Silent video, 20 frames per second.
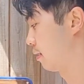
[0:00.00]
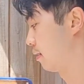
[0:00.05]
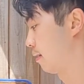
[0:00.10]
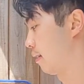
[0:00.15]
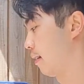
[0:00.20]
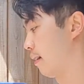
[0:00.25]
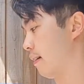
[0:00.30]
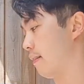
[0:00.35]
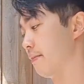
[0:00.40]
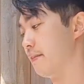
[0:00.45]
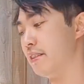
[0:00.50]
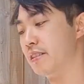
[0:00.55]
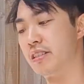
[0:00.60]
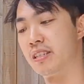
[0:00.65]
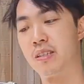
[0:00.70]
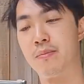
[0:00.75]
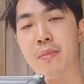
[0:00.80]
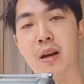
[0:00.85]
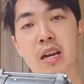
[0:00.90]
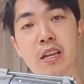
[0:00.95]
And this
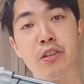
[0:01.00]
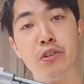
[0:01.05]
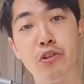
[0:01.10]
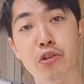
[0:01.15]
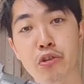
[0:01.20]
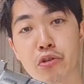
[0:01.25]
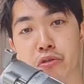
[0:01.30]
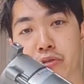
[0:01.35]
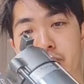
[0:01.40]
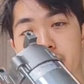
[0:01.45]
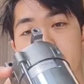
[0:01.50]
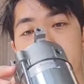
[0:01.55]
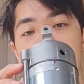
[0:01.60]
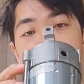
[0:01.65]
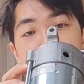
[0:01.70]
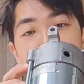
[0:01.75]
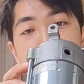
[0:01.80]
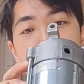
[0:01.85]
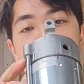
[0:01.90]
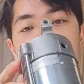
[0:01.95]
is my new
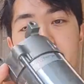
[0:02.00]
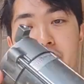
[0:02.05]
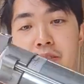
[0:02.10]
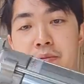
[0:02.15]
starter motor.